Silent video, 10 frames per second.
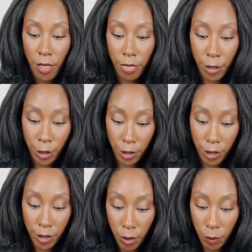
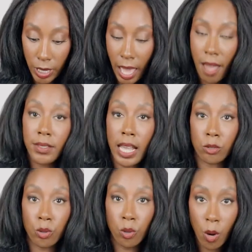Third, we have
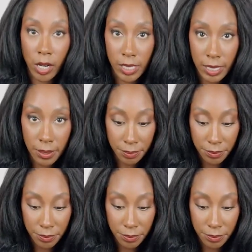Natural Coarse.